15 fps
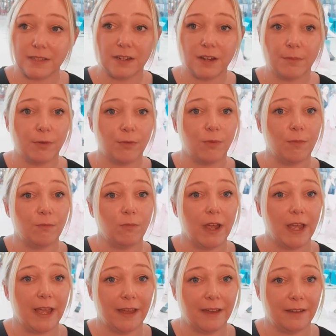number one
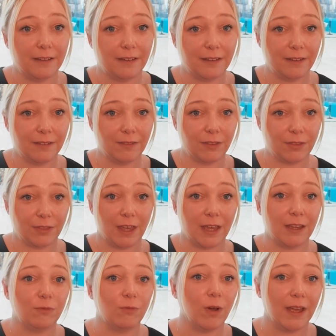
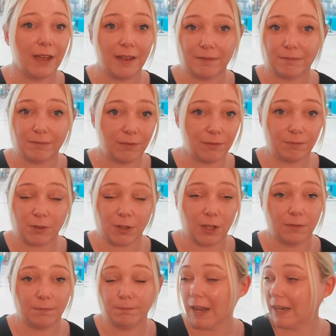thing where
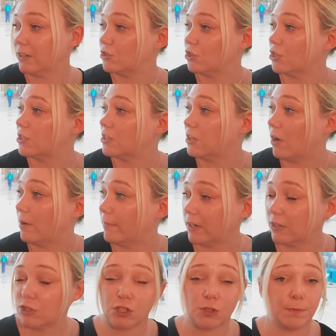the managers, line
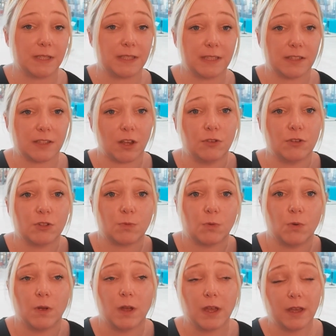managers, business owners
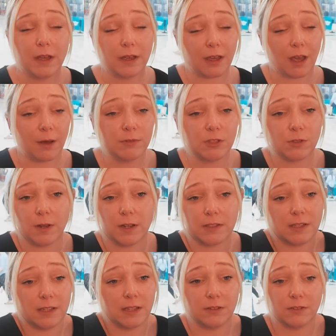will come to
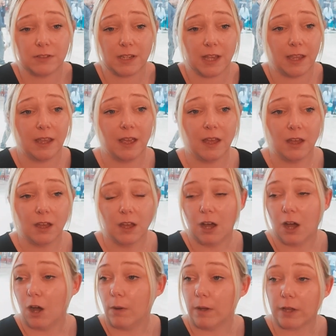us and they'll say,
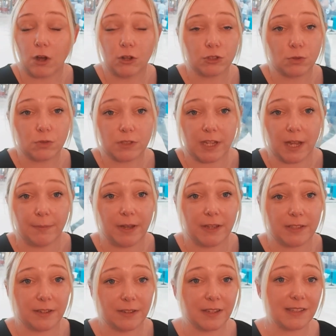oh, I can't talk to that
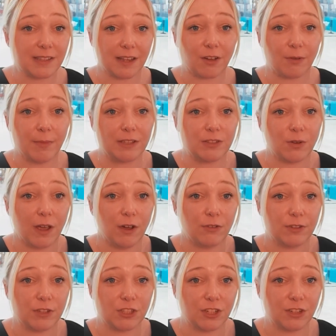person because they've got mental
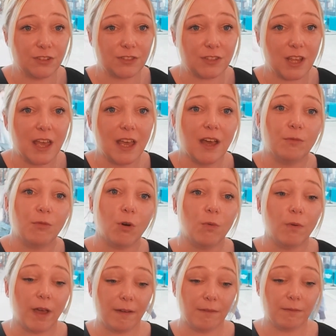health issues.
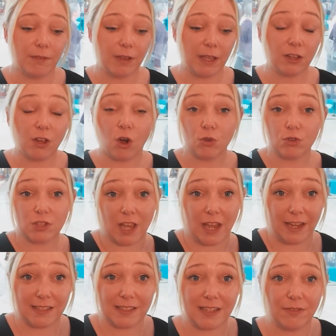Well, in
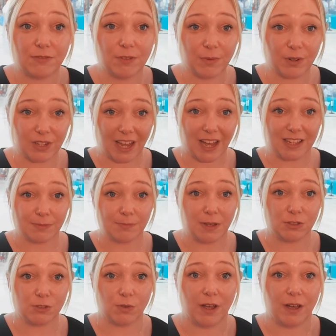context, everybody has
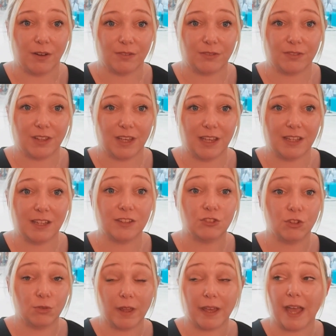mental health.
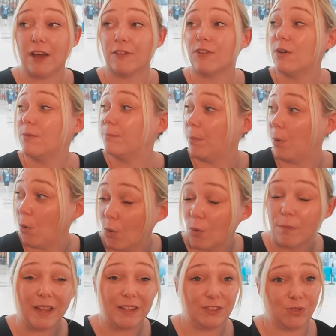Do they have
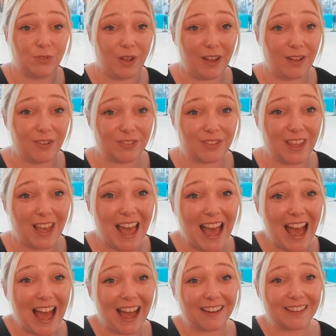poor mental health?
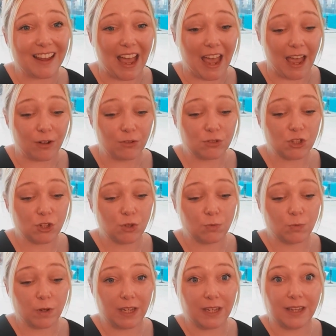And how
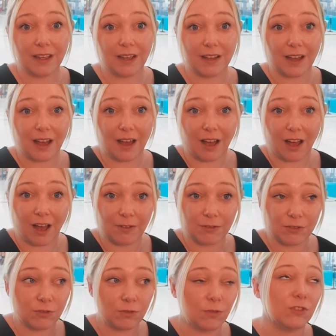do we,
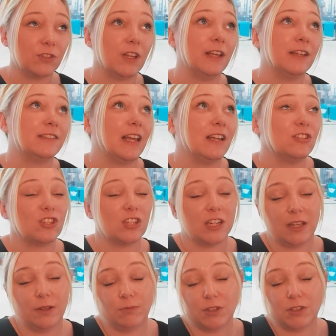
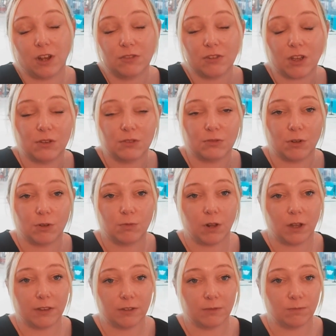essentially, we don't go through
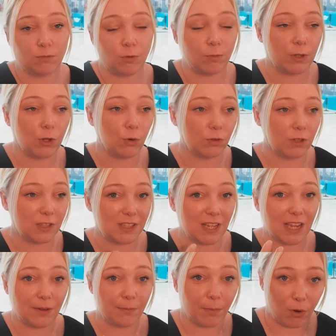like what we call the
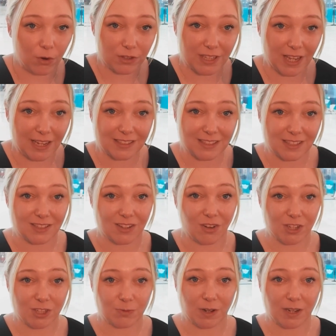tick box
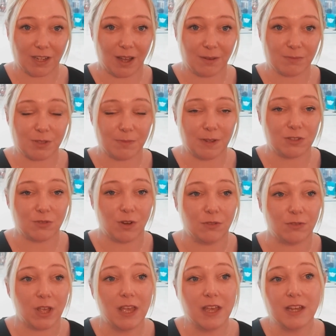exercise when it comes to mental
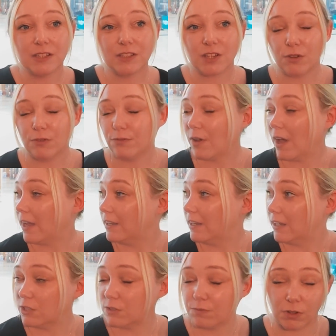health. So Fay
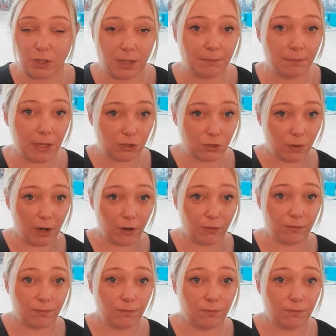is fully mental health